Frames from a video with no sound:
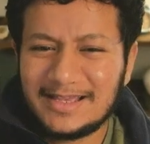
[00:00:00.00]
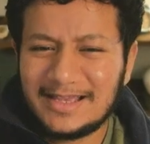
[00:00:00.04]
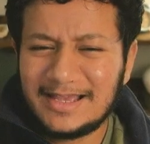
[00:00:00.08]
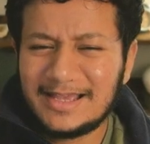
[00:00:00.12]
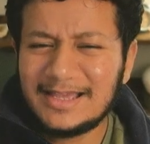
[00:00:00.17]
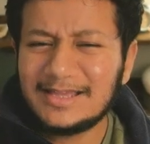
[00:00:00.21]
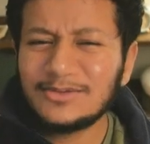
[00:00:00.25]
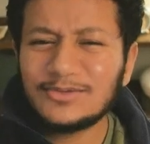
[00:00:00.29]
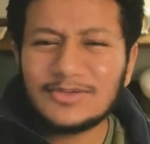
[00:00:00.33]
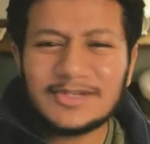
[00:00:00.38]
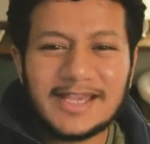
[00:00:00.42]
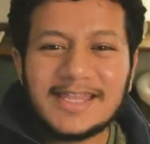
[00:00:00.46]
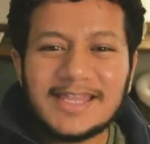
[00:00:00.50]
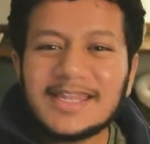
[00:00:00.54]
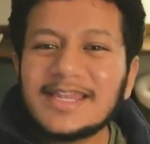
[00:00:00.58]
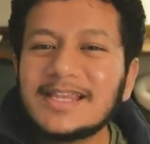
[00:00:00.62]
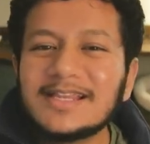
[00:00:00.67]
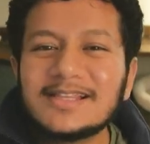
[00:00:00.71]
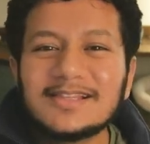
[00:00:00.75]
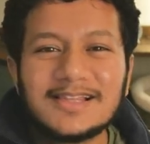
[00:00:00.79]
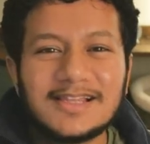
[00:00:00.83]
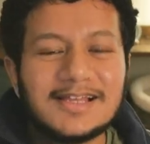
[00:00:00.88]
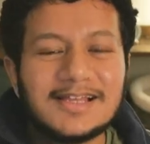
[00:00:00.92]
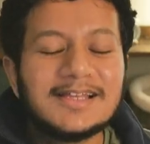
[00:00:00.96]
don't get it
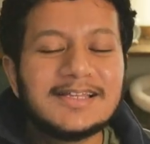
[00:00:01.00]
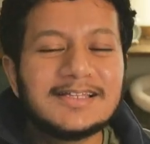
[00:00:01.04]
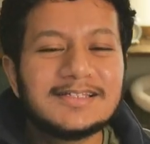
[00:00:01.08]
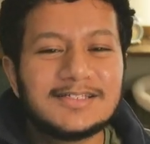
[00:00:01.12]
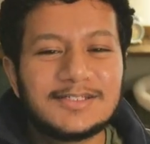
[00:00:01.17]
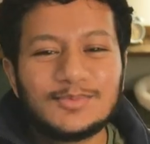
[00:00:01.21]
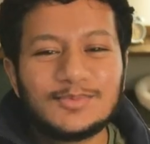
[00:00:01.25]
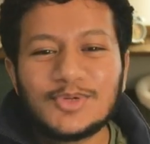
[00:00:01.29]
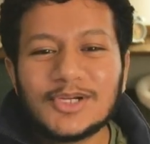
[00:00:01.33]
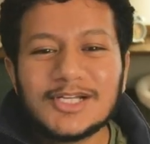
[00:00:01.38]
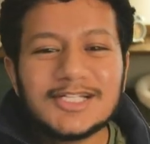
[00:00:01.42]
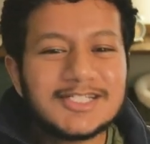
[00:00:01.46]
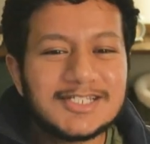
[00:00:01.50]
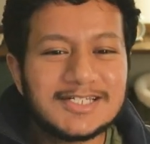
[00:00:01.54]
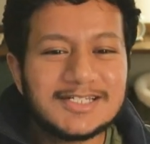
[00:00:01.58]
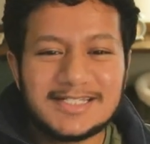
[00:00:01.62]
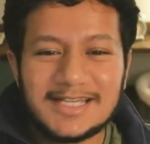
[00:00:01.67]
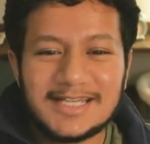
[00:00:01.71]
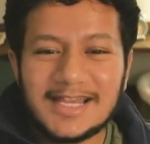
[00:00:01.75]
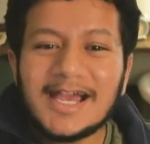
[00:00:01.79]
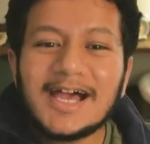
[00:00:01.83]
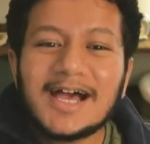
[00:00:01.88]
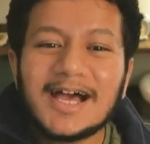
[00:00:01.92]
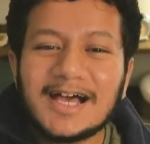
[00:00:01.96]
like depression
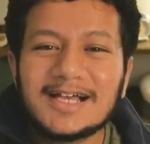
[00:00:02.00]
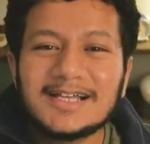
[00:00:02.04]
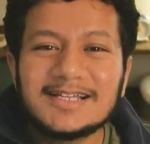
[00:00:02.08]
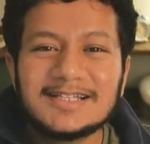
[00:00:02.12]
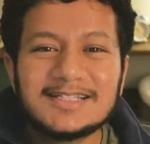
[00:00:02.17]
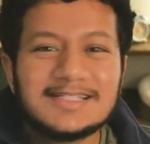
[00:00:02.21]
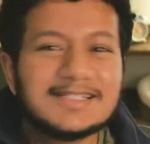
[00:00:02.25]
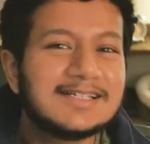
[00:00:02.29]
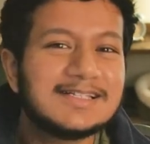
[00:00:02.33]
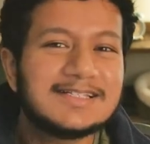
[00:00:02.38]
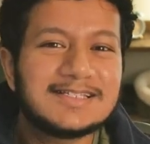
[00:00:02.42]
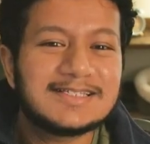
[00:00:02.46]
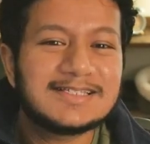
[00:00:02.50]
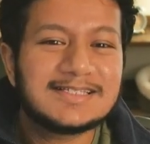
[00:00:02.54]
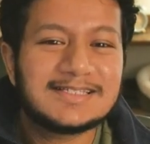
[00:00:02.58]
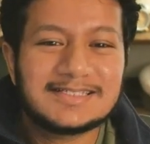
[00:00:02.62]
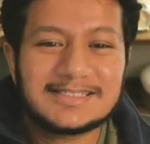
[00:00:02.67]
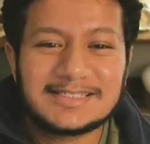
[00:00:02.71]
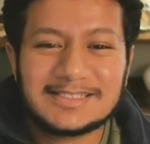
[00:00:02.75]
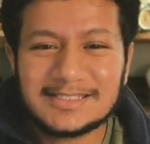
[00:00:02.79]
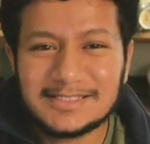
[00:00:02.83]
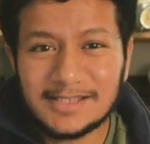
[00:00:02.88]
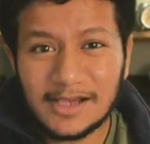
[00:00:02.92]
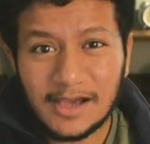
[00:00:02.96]
yeah it, it
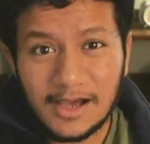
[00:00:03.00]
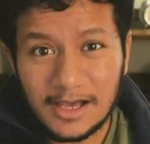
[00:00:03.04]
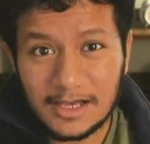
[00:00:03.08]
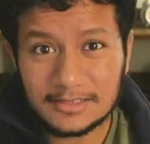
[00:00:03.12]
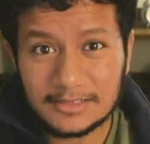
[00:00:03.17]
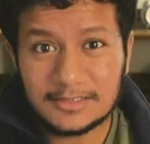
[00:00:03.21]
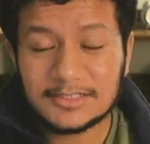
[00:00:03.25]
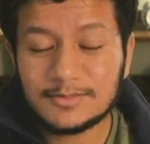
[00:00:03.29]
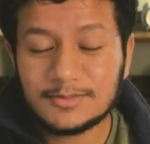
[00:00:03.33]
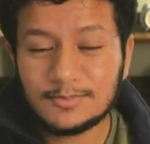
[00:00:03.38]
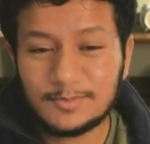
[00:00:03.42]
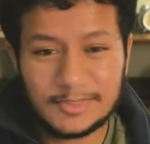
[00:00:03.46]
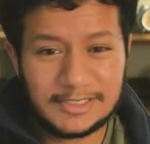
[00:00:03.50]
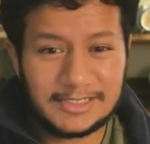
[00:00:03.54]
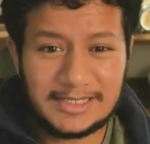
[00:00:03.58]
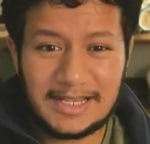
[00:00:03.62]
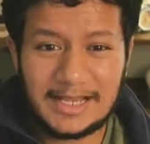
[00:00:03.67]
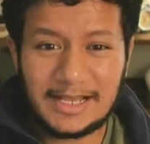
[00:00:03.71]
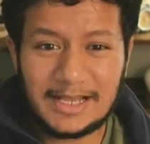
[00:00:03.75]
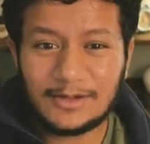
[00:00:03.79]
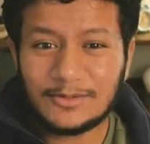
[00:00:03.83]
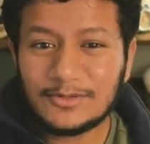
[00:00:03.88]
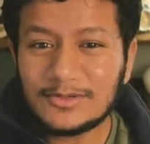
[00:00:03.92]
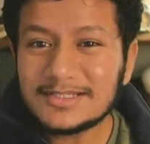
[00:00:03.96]
sucks but
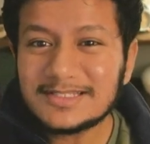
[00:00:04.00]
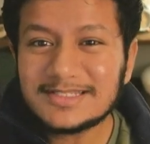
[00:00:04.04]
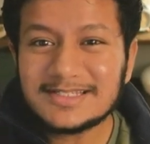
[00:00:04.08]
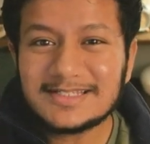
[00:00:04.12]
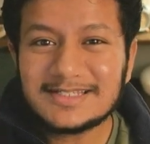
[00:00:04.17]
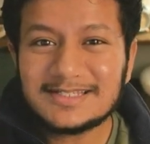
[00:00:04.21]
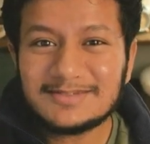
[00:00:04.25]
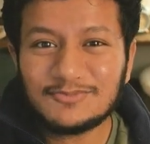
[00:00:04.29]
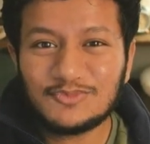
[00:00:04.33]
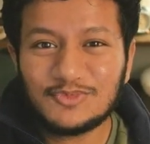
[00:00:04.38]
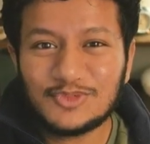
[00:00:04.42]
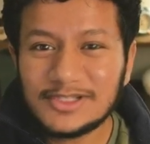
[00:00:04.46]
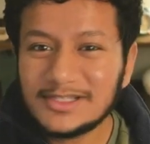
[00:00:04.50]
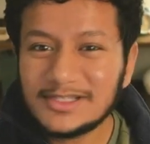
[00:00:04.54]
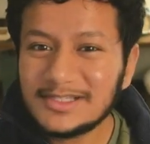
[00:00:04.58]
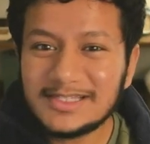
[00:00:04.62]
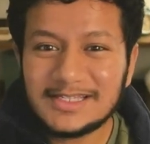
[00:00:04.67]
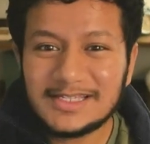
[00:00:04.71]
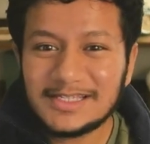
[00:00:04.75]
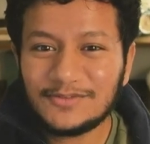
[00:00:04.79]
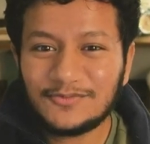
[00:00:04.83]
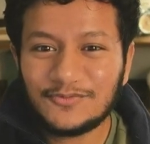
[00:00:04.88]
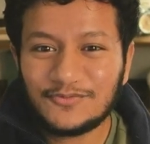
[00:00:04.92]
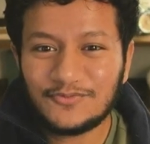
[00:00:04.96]
how does it really
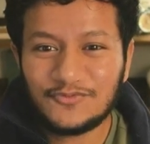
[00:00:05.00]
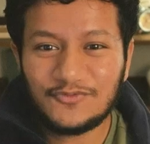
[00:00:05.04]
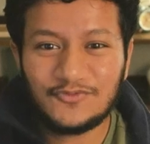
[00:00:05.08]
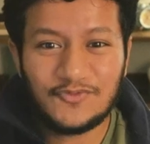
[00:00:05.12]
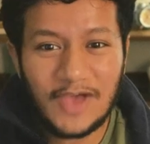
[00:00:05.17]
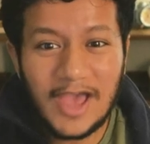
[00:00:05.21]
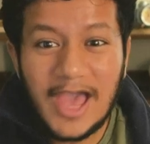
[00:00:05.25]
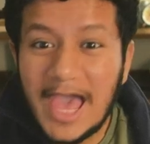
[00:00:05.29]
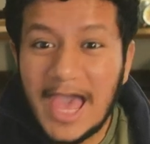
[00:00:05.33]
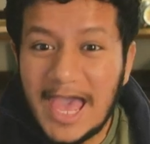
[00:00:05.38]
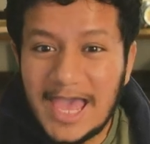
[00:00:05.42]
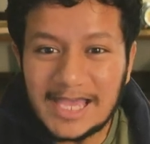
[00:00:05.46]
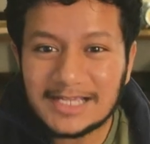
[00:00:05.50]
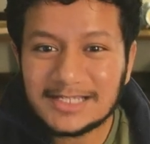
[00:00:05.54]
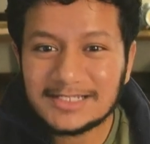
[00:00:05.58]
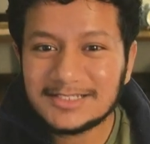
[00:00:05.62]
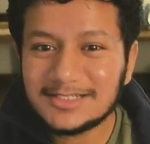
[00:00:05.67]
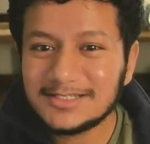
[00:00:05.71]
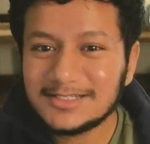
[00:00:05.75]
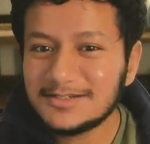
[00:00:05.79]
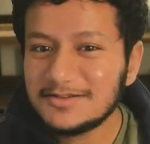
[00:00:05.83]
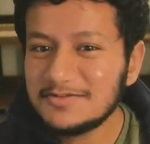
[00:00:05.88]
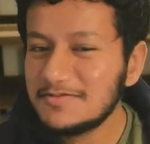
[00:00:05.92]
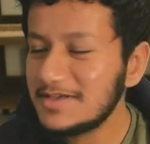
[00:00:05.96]
affect
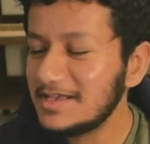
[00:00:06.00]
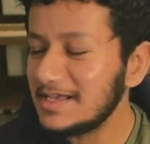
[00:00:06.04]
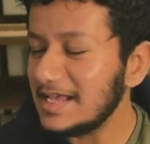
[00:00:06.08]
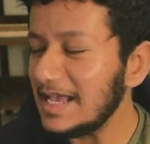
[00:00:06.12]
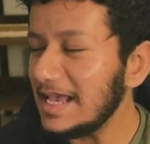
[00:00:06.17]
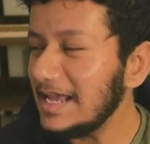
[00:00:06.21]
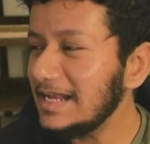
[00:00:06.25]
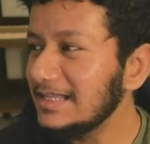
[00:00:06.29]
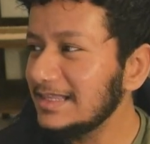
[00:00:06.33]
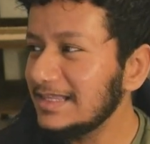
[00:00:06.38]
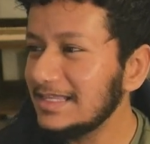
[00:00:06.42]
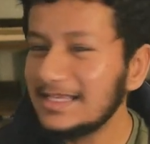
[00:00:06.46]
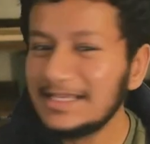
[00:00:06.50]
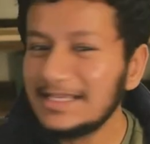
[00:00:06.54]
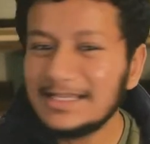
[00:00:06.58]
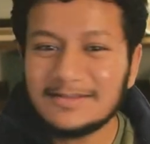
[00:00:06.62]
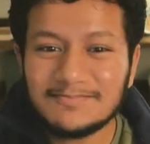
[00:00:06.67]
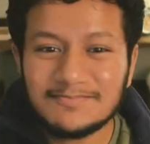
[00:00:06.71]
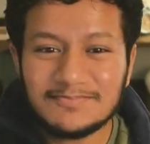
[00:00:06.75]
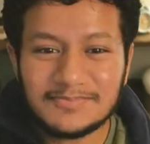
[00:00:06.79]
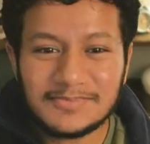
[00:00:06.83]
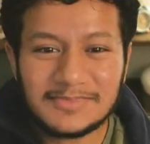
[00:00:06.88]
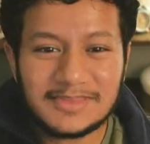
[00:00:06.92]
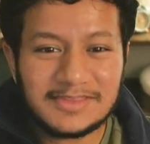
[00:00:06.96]

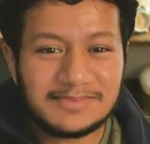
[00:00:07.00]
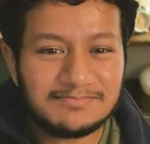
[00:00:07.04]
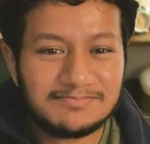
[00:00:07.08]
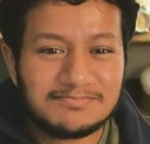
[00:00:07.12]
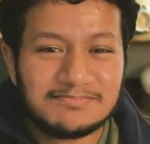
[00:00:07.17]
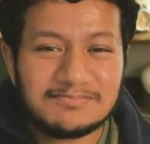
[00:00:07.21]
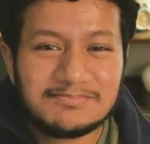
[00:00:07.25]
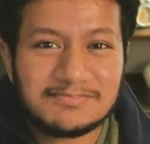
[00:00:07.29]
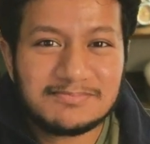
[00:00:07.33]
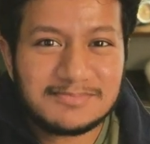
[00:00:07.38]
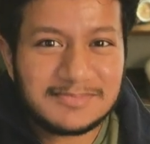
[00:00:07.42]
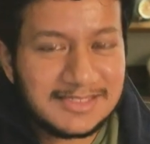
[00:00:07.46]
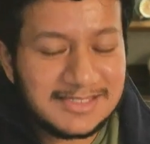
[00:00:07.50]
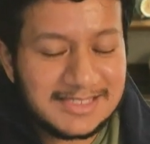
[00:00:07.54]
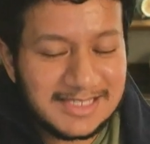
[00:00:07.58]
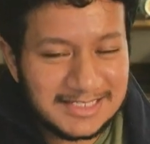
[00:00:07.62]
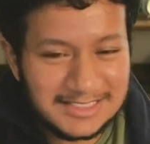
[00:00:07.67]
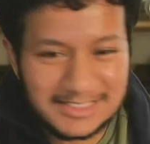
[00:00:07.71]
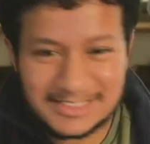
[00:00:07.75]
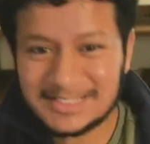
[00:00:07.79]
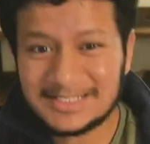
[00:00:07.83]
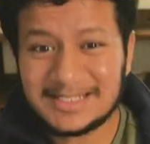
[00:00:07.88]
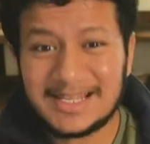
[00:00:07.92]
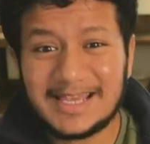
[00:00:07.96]
anything such
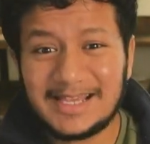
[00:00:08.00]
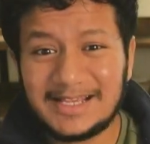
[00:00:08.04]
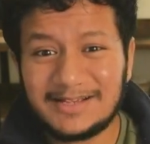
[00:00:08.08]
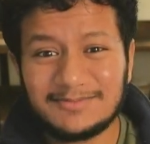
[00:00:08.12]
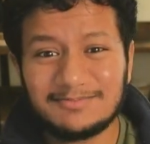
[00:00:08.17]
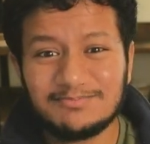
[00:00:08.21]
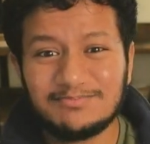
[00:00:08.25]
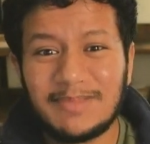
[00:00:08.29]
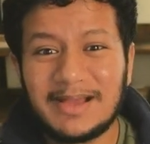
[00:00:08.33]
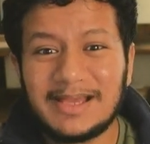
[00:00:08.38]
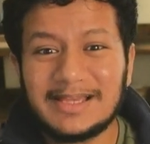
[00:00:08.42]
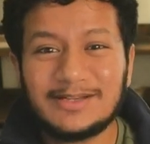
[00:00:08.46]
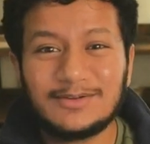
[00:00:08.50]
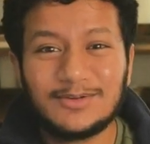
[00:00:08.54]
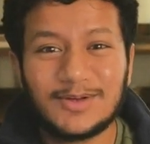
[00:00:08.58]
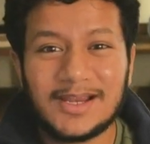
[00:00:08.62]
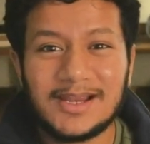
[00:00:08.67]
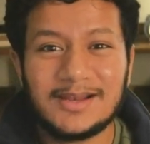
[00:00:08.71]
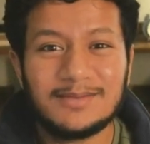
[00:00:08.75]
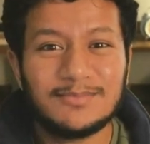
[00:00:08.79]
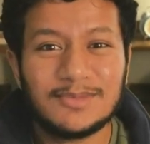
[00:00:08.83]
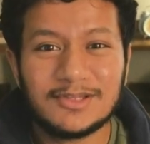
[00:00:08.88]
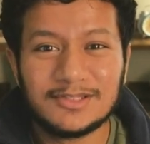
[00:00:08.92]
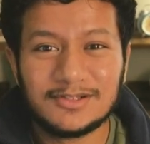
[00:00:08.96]
as like my
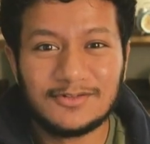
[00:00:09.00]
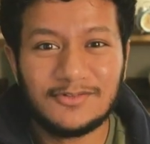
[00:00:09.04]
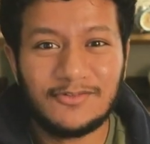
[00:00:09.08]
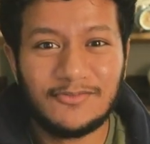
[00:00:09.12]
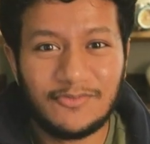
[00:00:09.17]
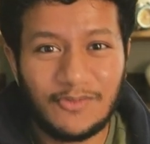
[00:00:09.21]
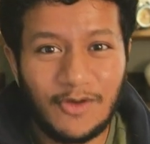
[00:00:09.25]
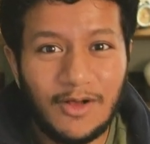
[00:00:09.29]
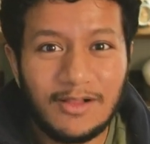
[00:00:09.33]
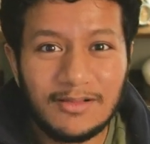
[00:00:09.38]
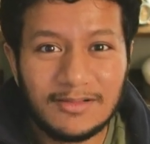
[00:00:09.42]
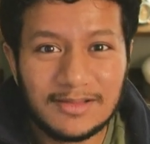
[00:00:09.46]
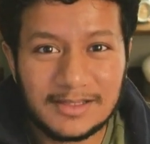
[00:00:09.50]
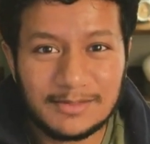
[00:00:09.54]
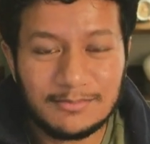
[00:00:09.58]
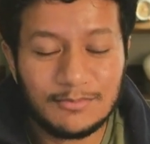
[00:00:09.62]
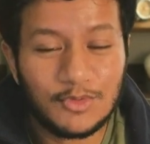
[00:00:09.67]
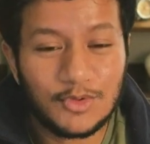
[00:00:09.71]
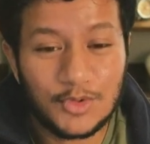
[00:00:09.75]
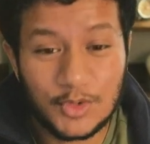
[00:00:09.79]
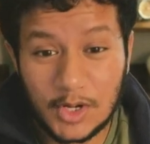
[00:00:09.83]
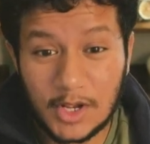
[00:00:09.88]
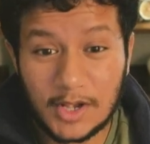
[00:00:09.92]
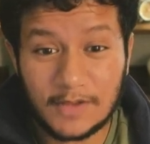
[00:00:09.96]
grandmother falling more
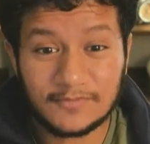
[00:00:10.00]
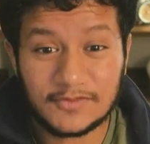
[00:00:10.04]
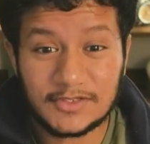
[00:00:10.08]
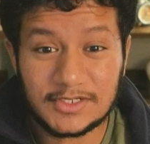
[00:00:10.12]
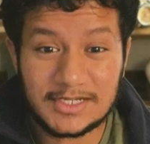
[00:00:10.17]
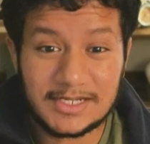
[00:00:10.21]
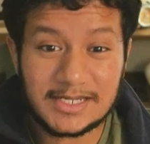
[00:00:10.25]
often